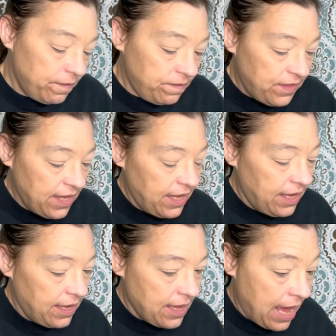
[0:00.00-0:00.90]

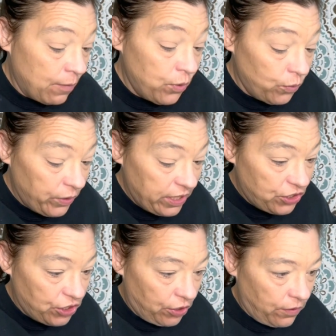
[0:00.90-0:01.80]
the I will read
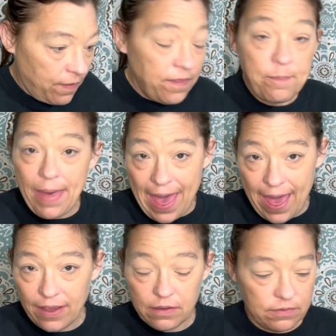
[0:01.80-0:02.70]
you the
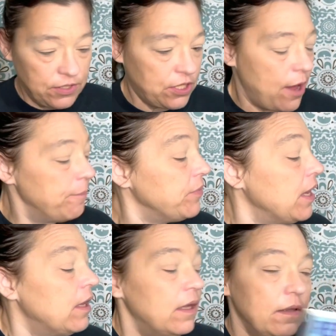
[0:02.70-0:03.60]
back. So,
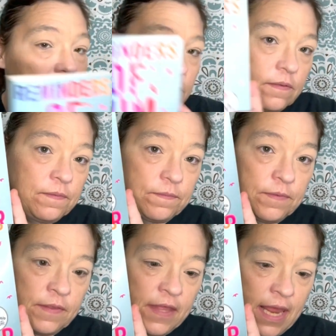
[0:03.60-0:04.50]

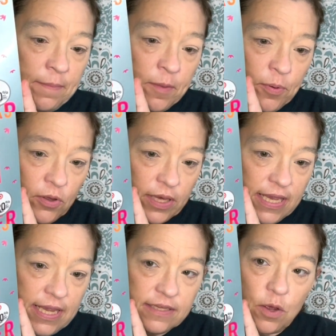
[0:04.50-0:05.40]
the name of the book
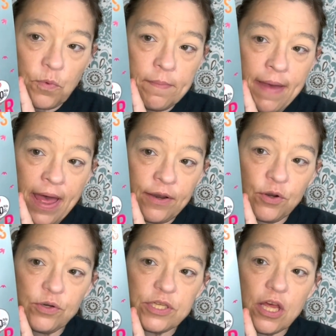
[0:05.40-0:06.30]
is
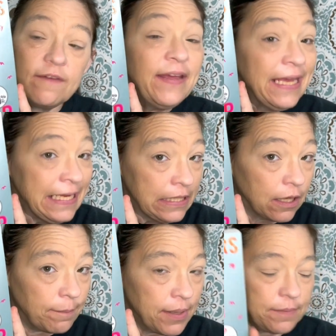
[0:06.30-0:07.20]
Reminders of
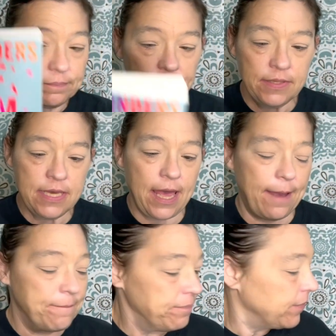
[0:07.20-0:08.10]
Him. Okay.
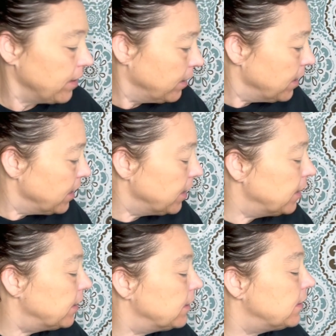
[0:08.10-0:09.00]

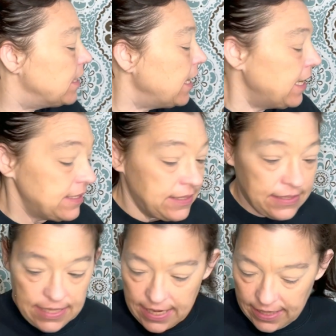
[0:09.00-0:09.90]
It
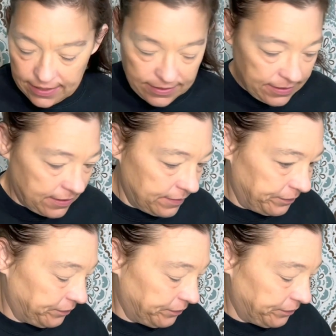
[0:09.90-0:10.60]
says,